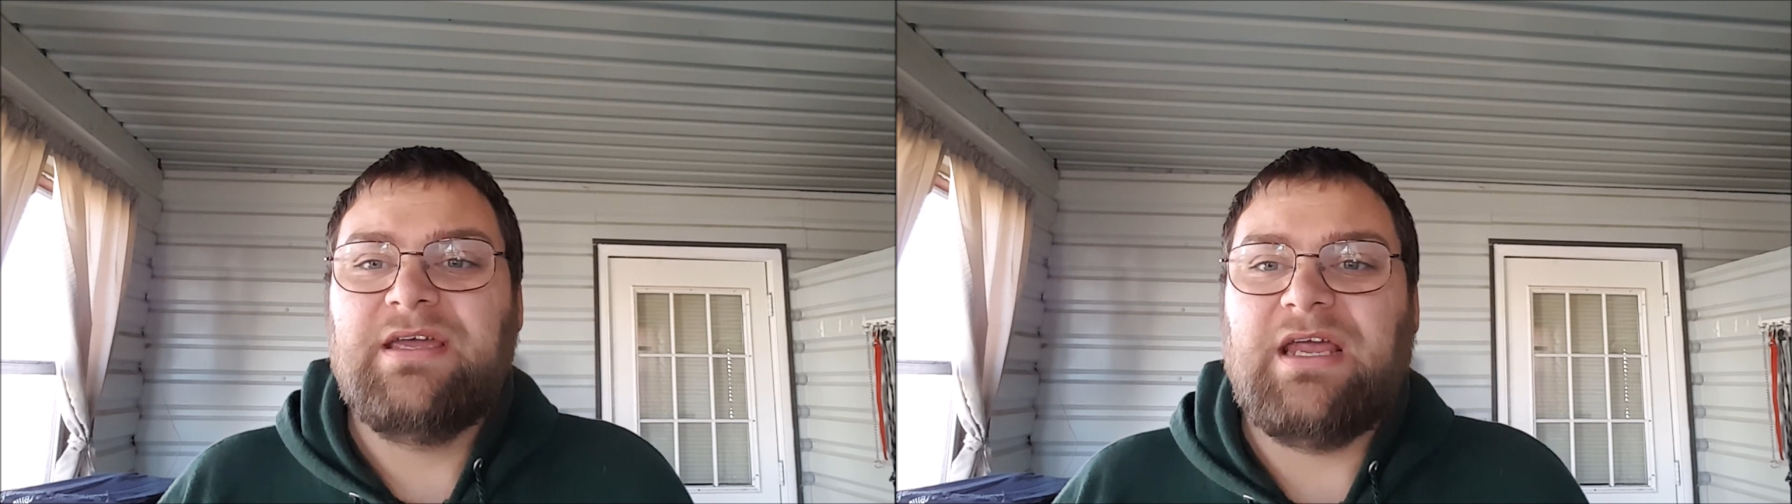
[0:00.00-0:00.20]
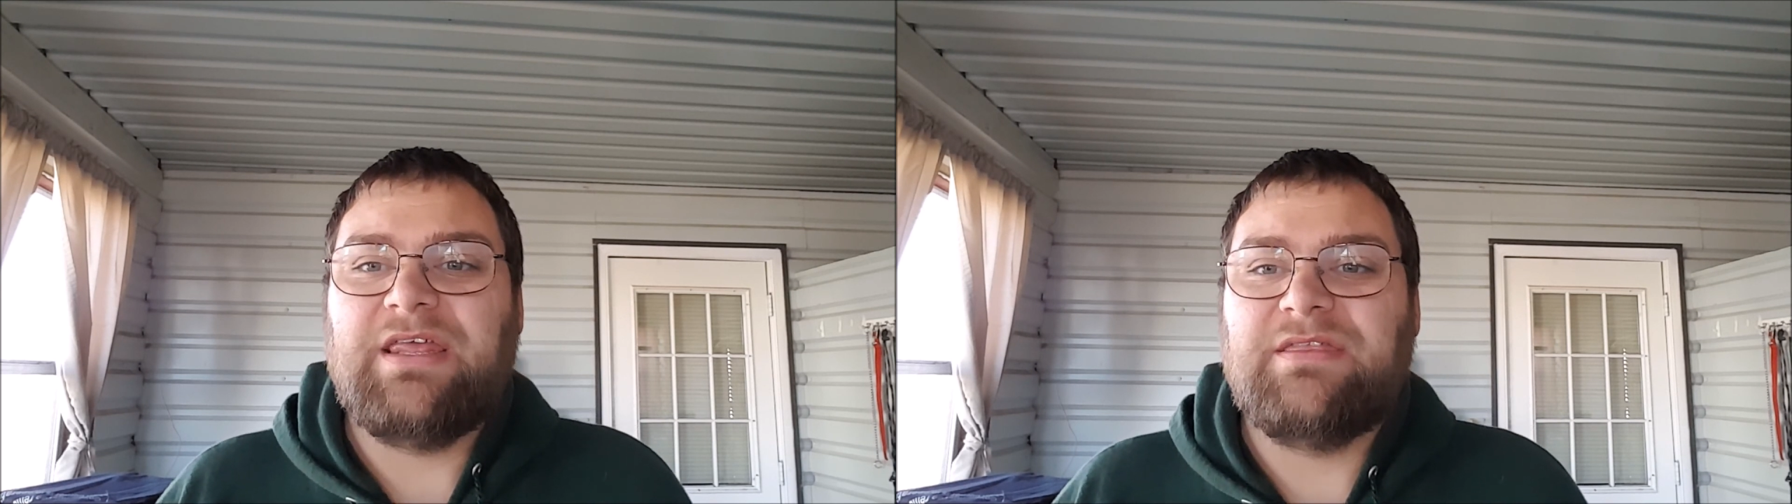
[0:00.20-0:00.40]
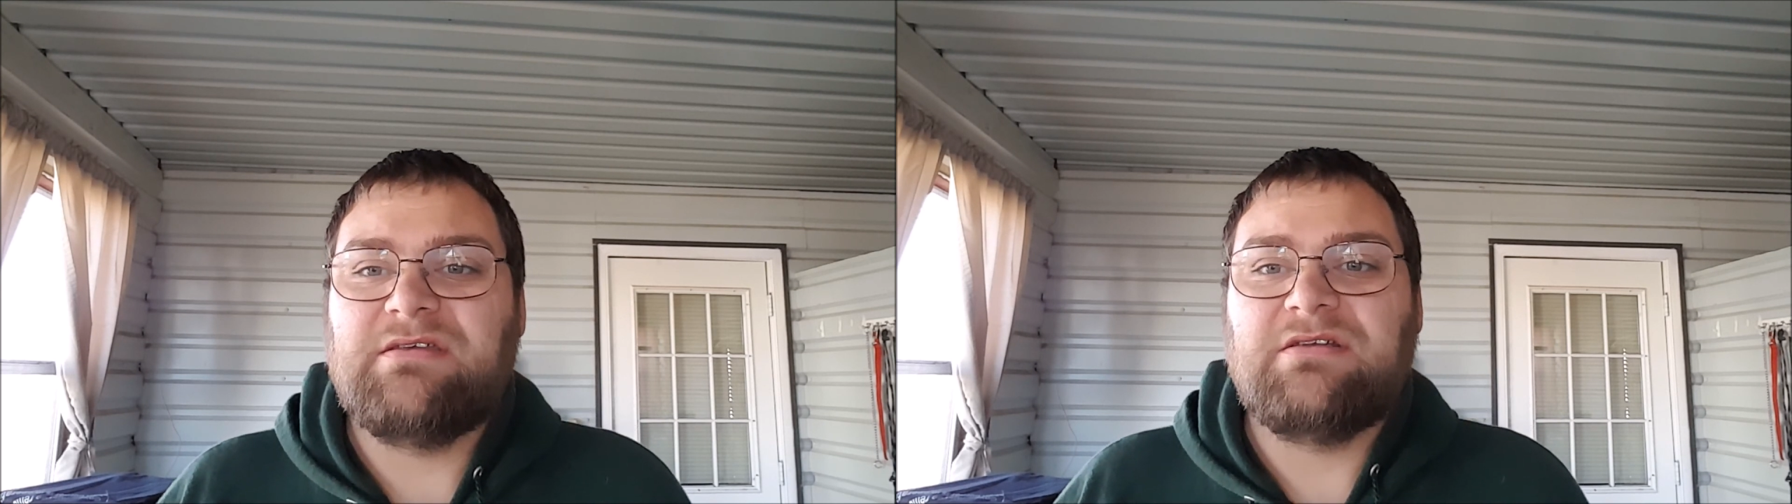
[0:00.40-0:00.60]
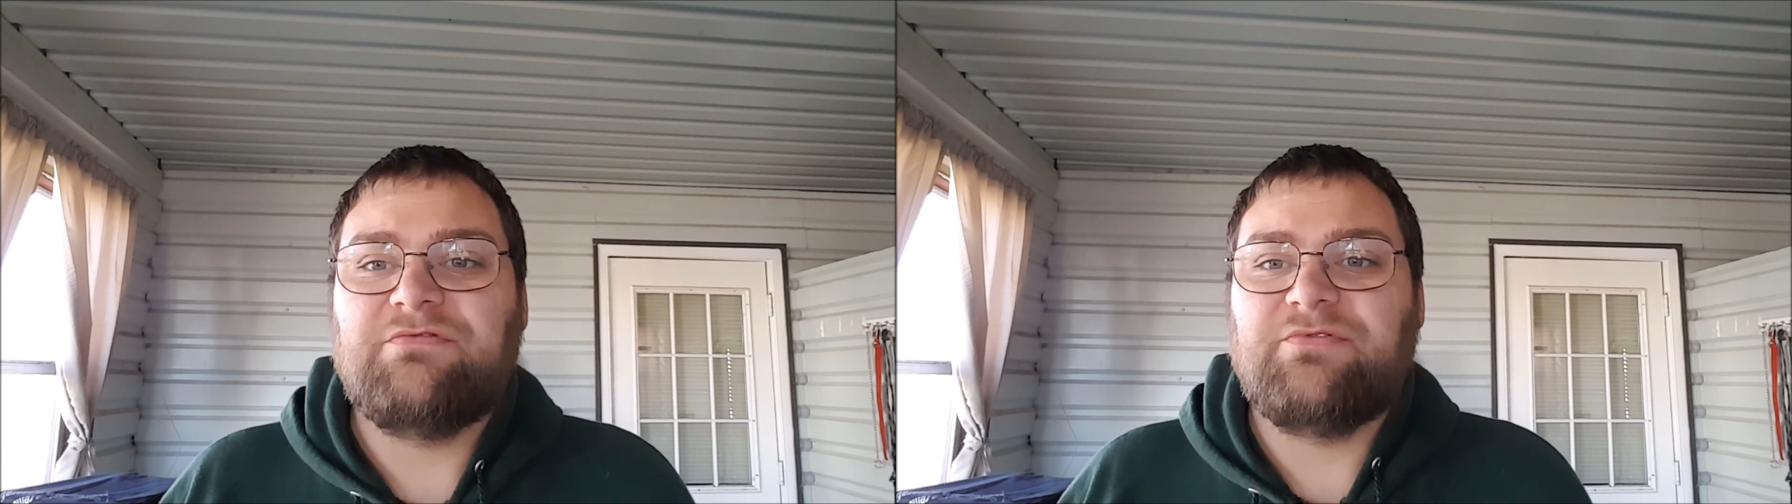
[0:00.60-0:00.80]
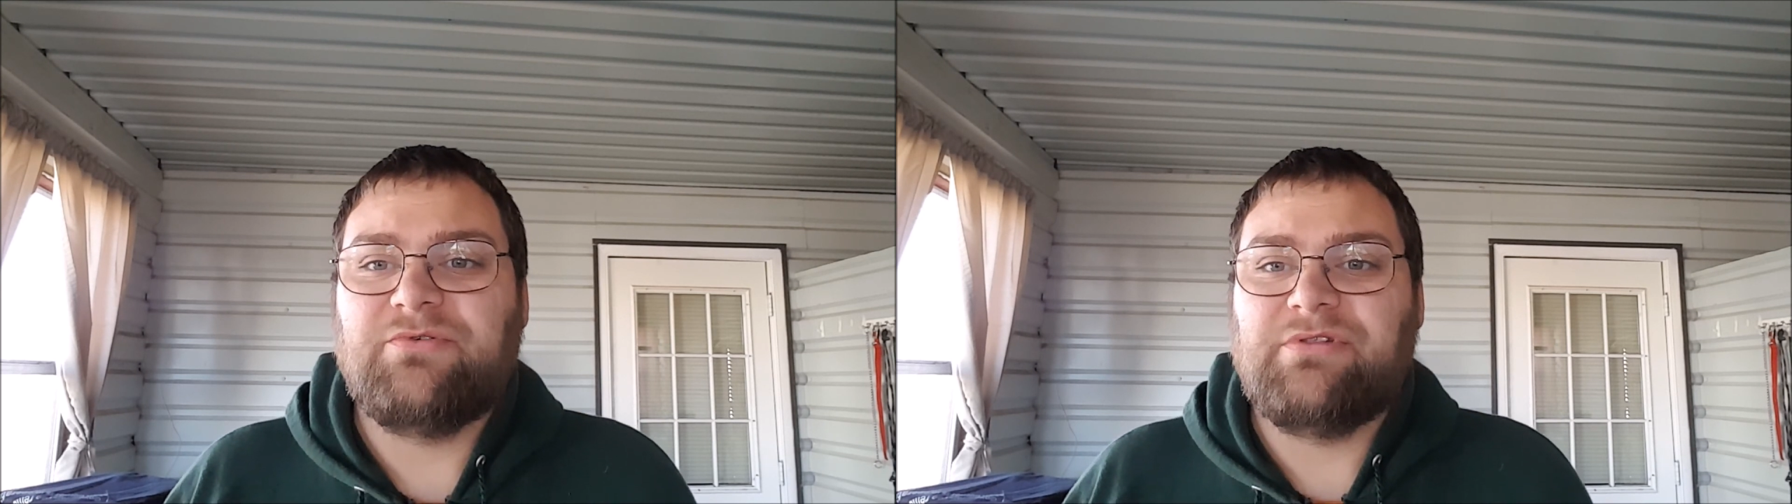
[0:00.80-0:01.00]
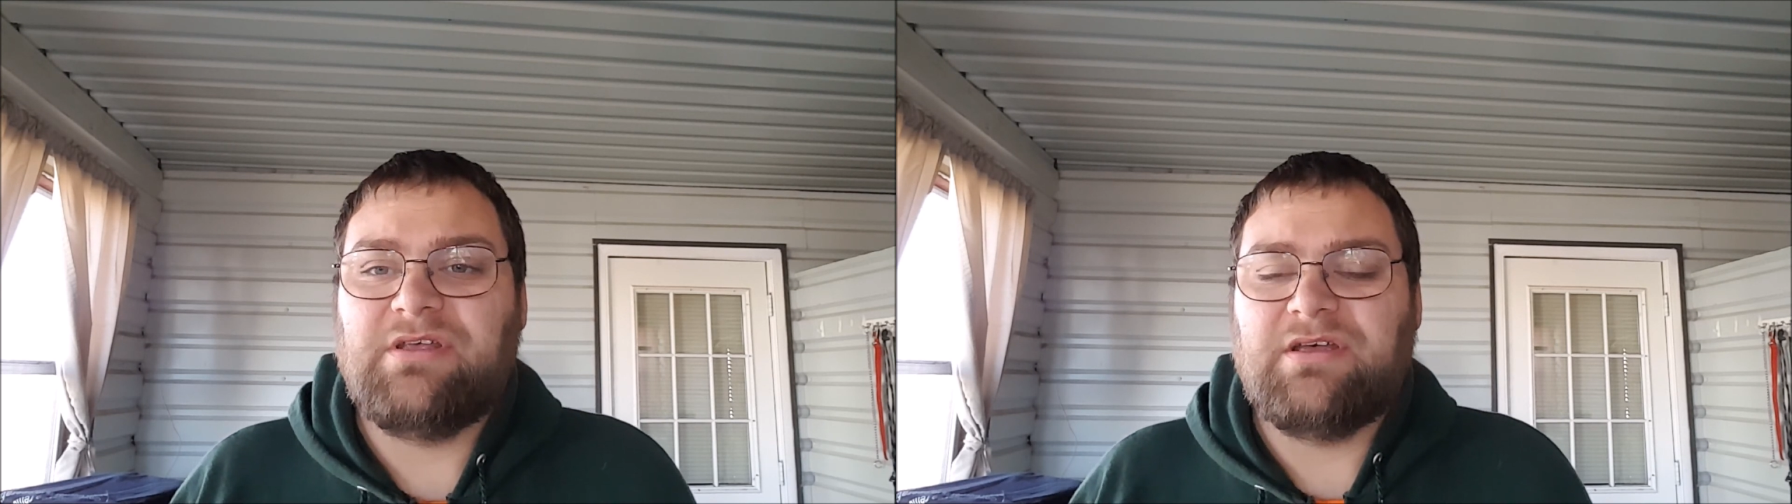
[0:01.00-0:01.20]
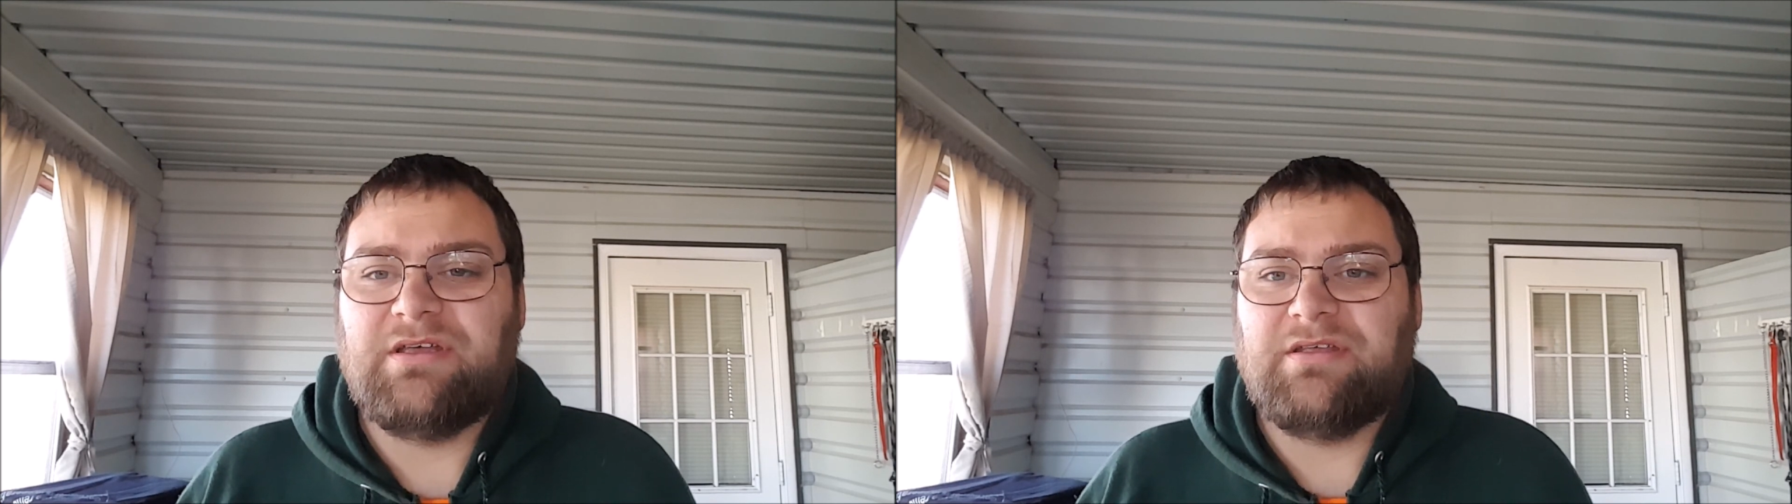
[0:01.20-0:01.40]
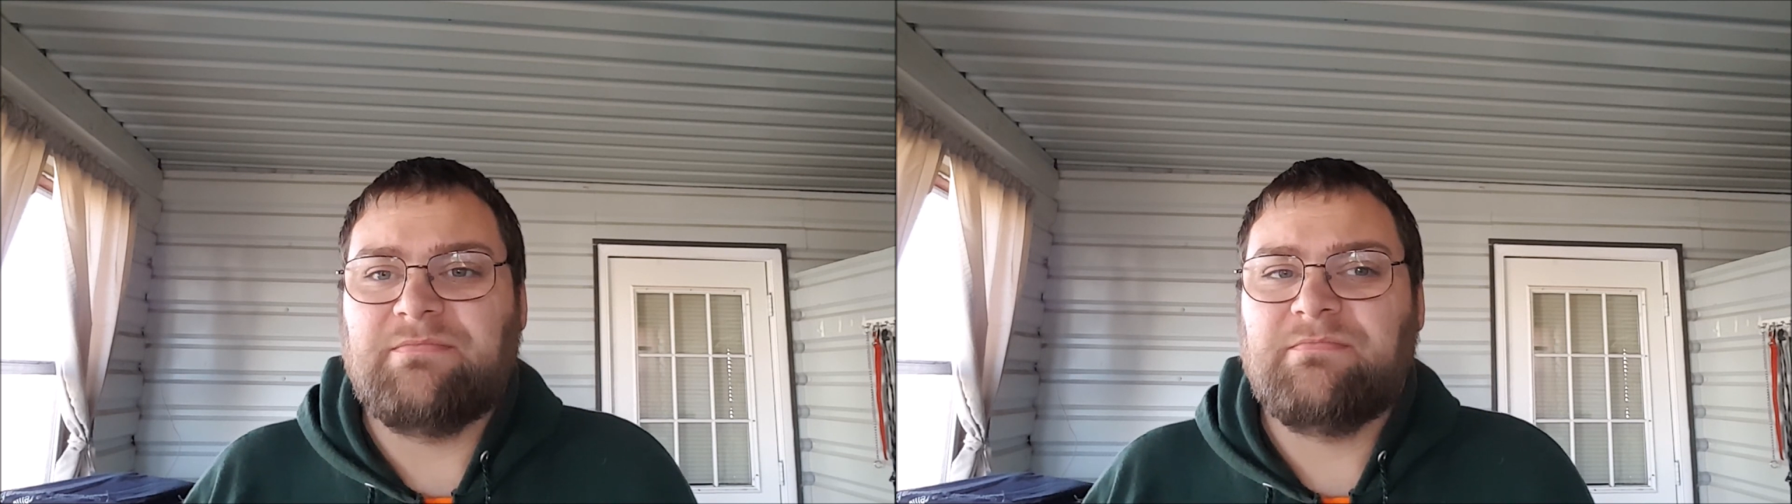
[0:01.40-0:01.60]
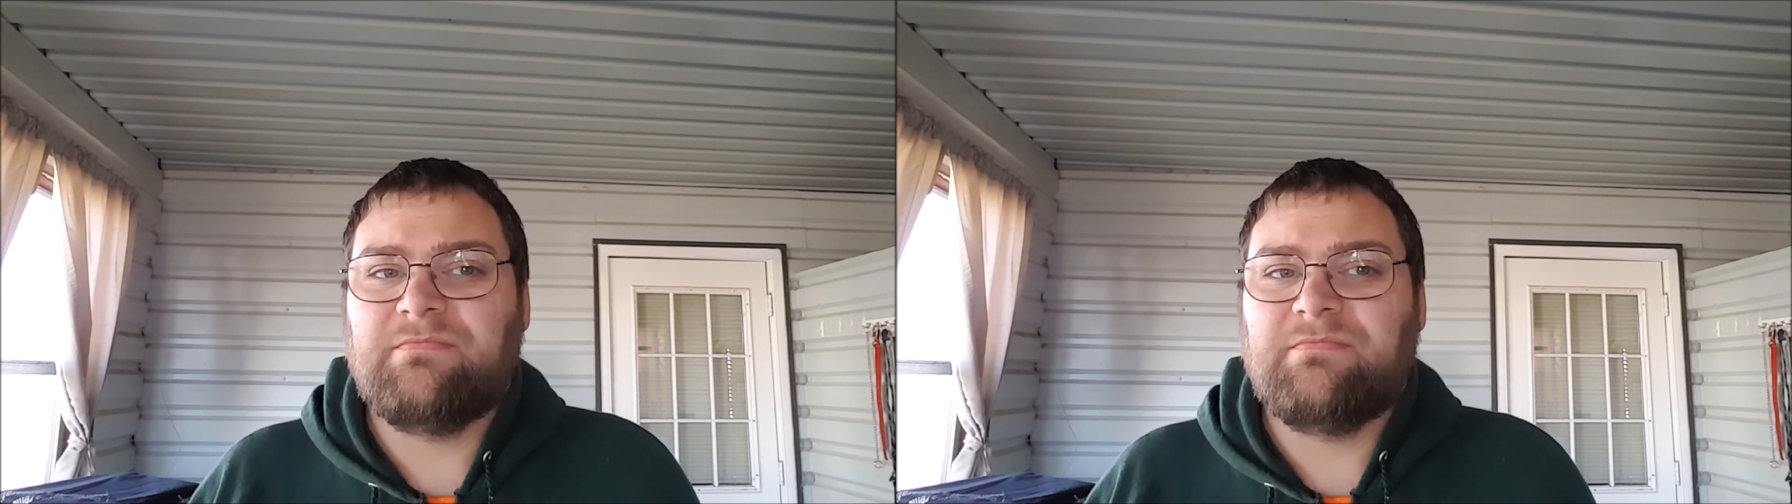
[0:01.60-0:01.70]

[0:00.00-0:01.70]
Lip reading: And then for the